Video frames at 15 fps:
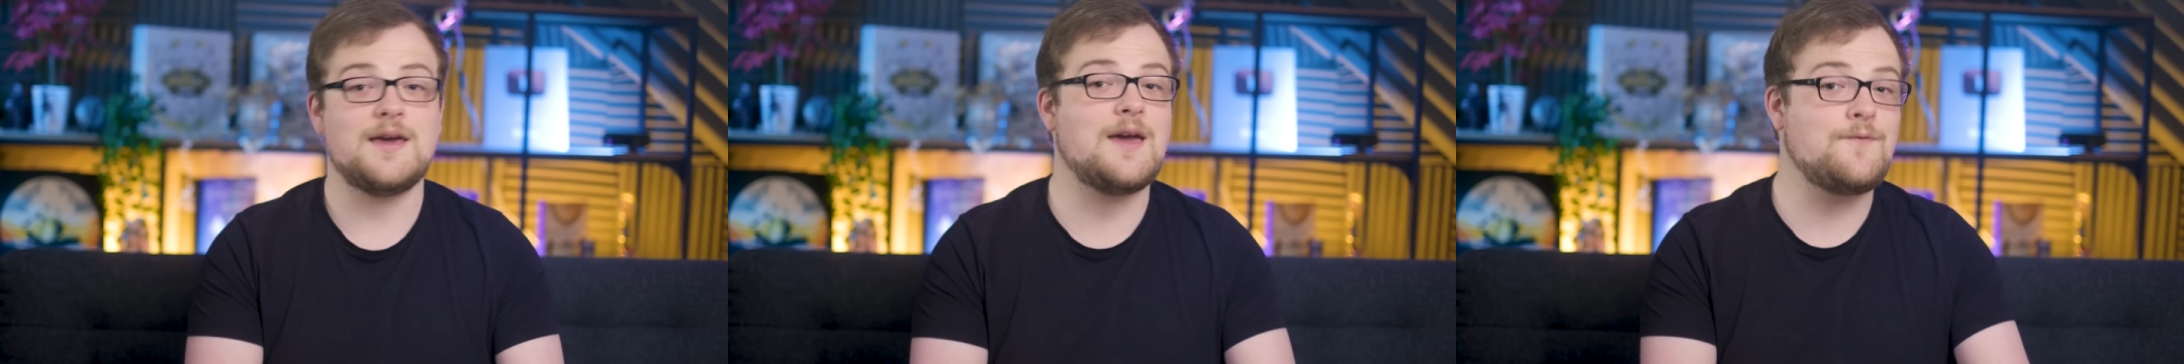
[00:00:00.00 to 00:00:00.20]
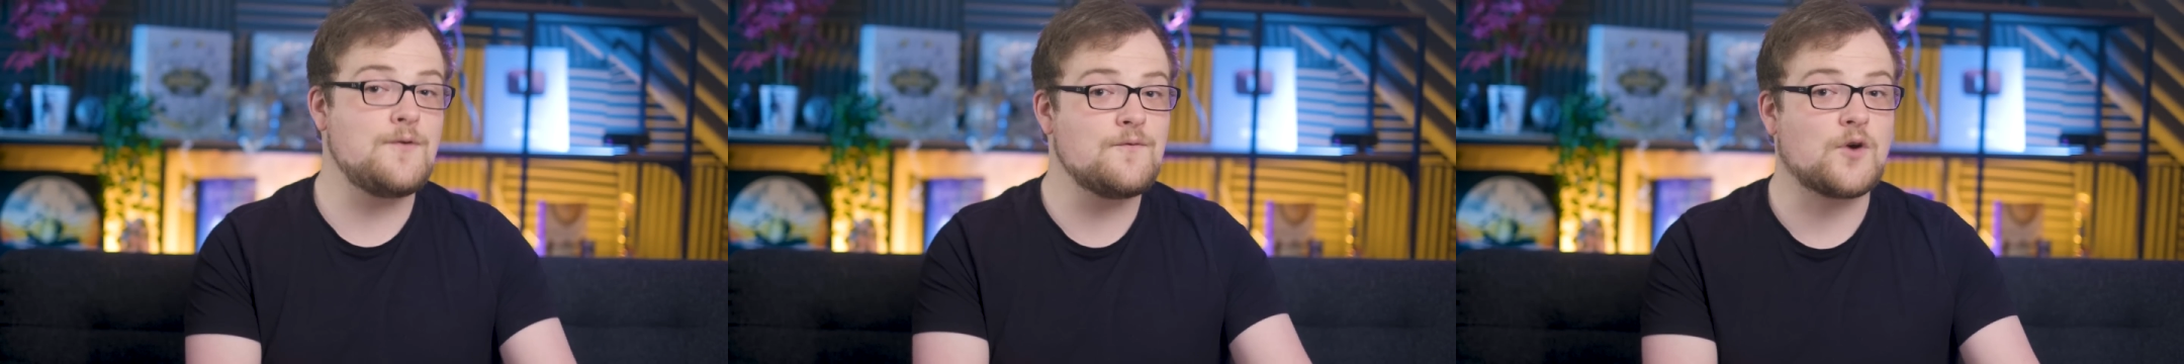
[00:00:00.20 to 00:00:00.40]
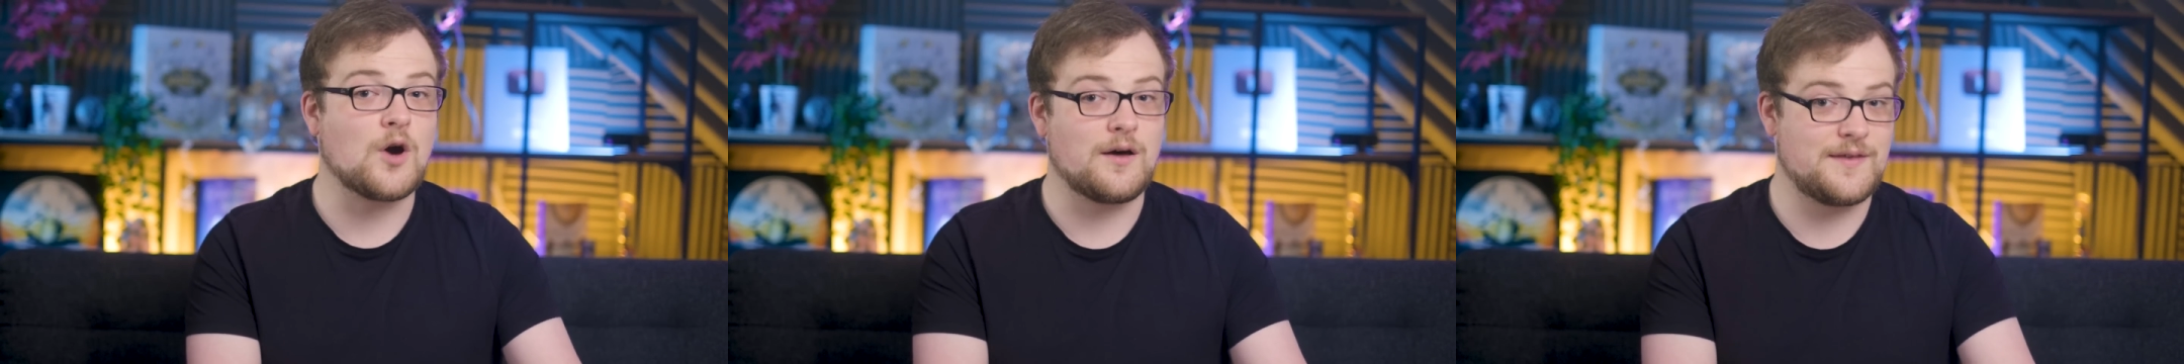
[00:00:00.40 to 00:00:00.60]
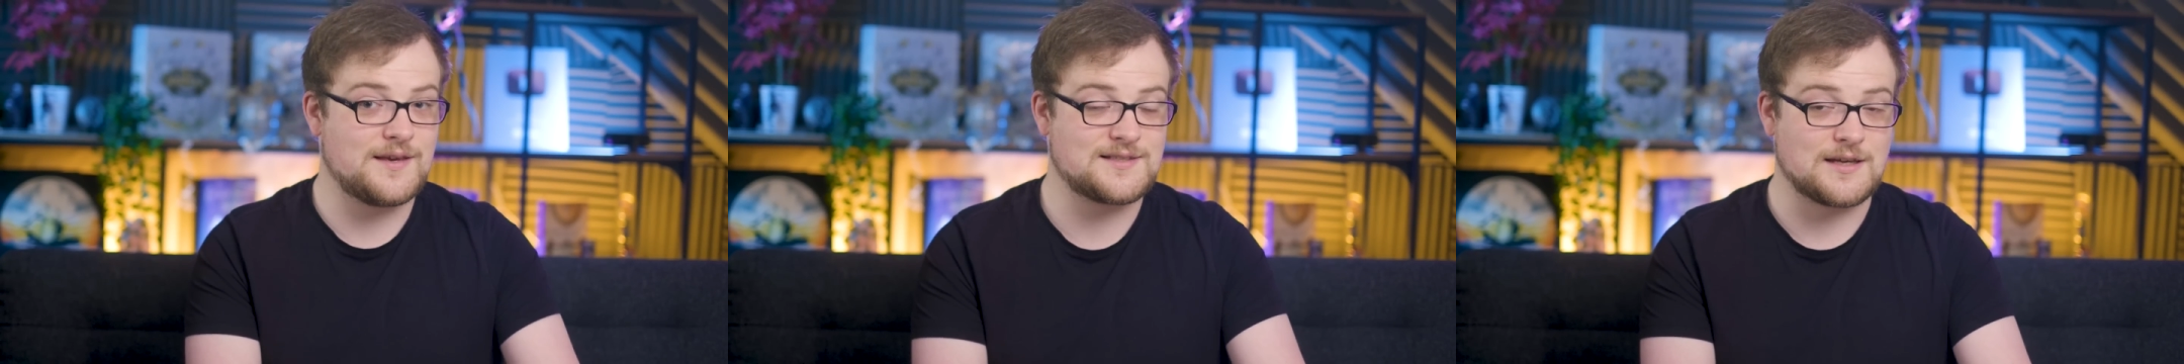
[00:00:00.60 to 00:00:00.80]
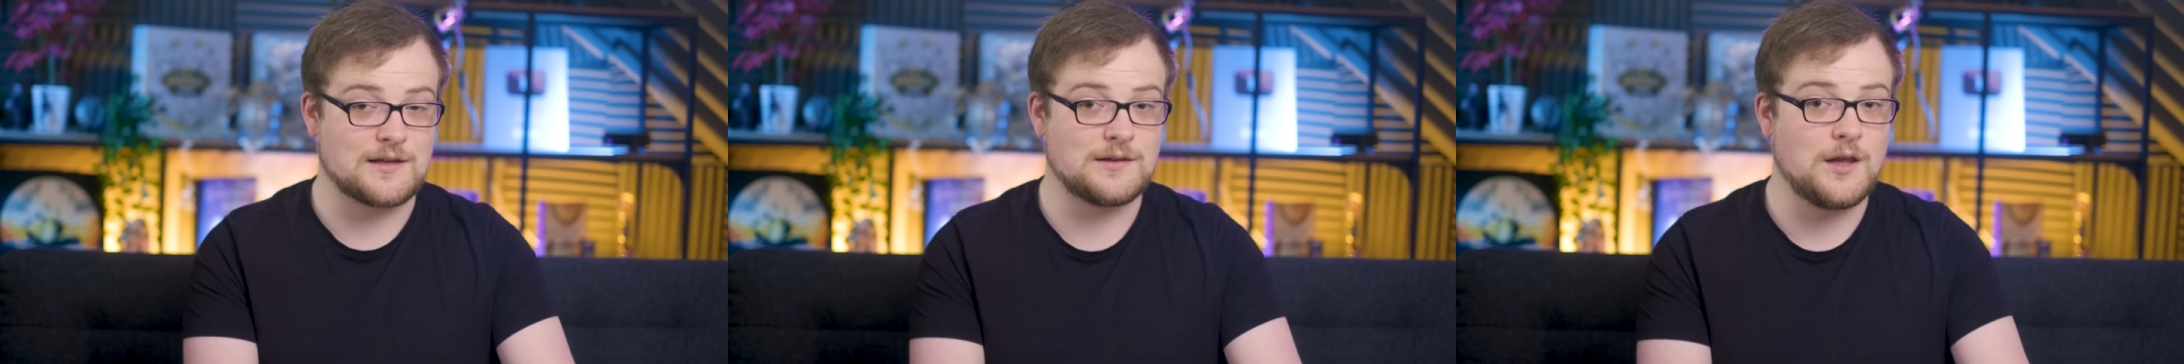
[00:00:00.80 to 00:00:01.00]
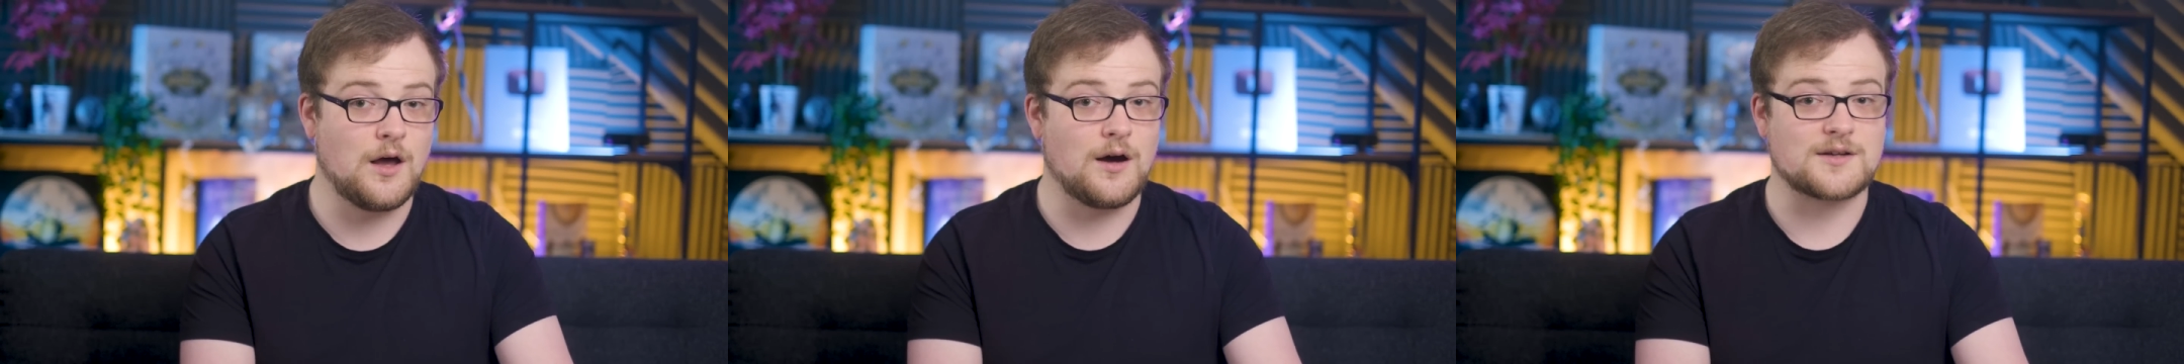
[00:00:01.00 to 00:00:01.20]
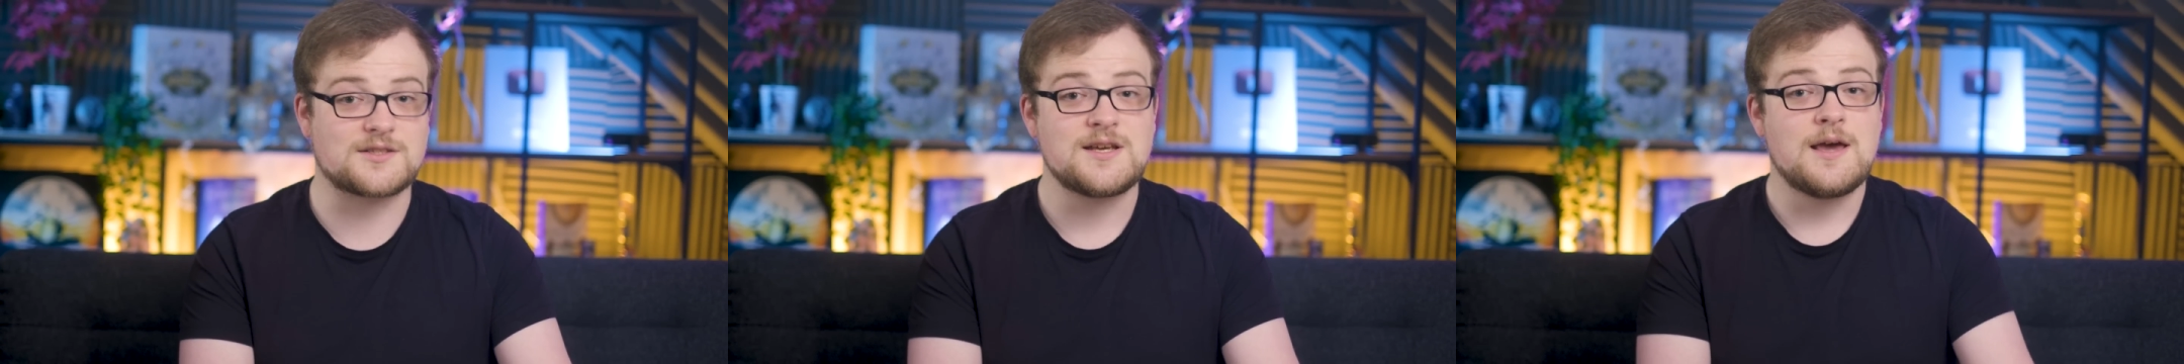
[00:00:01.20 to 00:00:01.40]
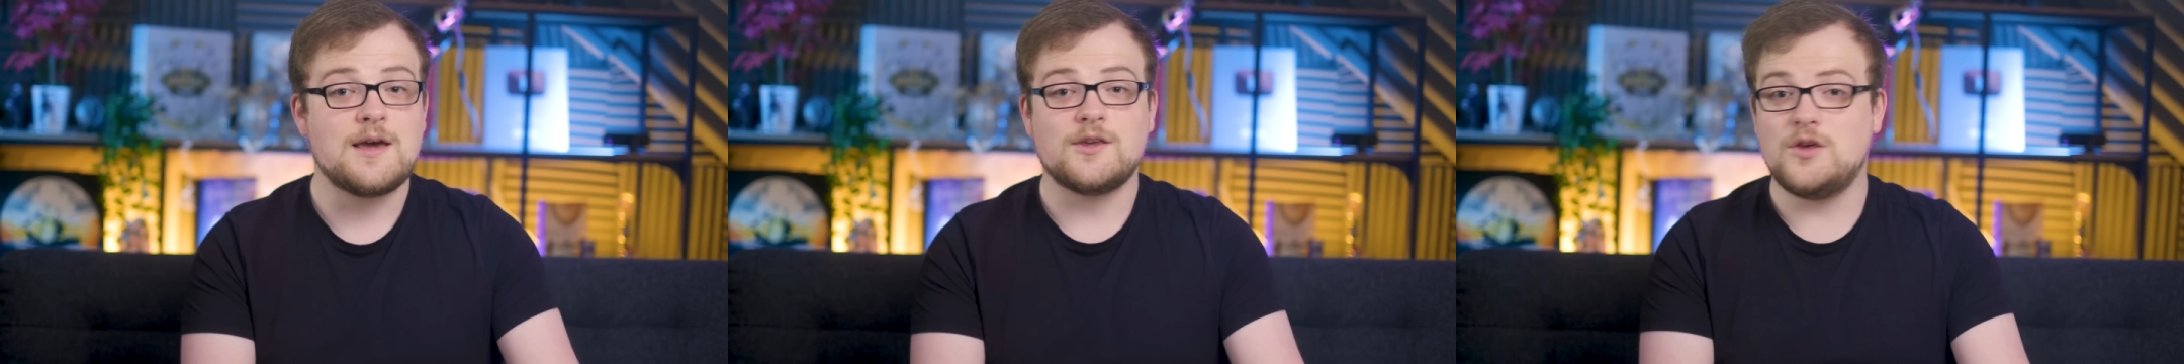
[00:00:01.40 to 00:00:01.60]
if you've got this unlocked,